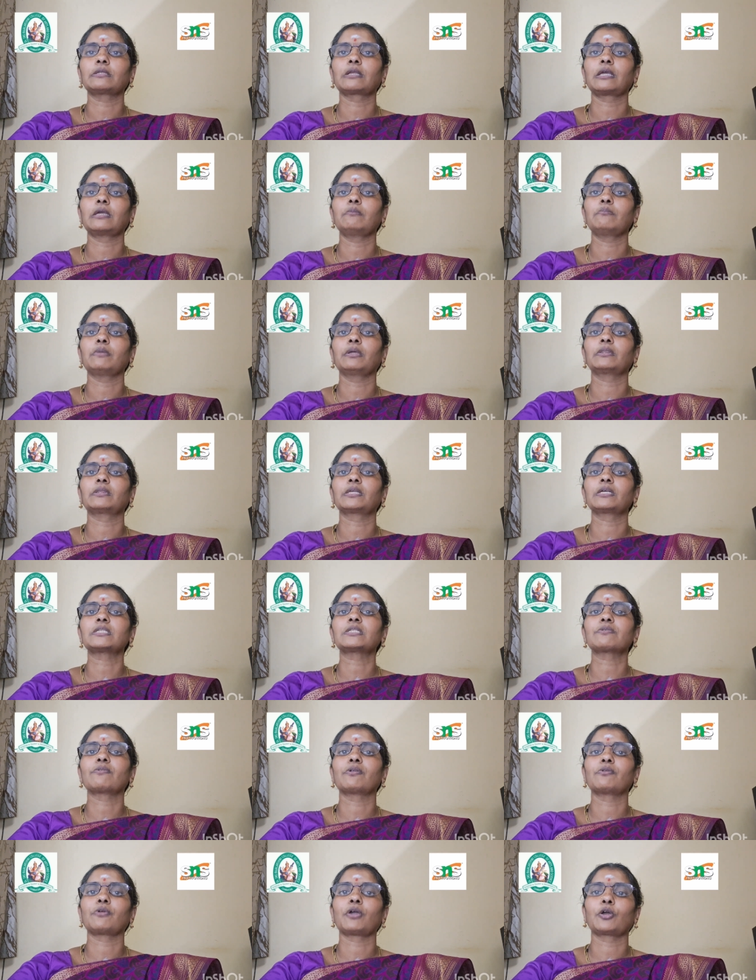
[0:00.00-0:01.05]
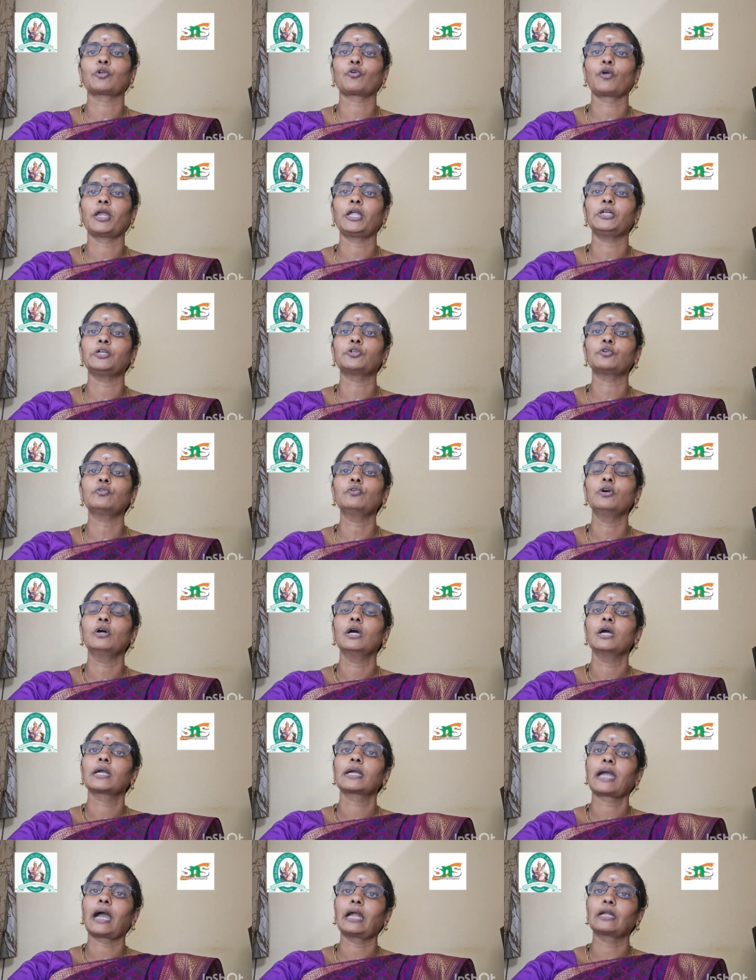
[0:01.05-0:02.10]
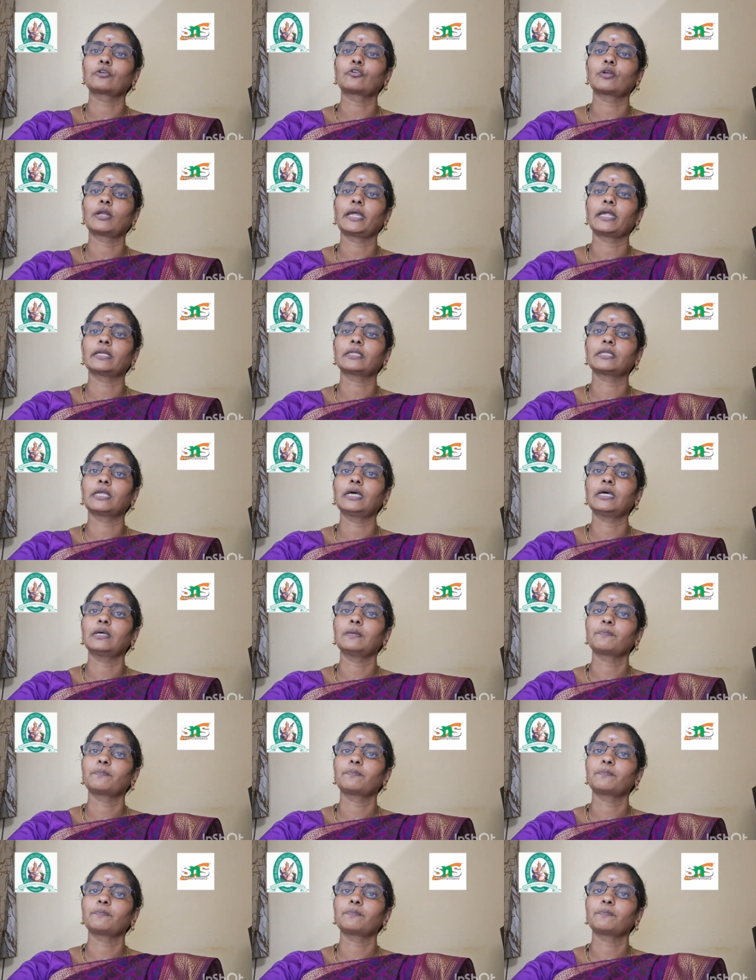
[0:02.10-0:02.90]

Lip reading: three methods when we are going to calculate the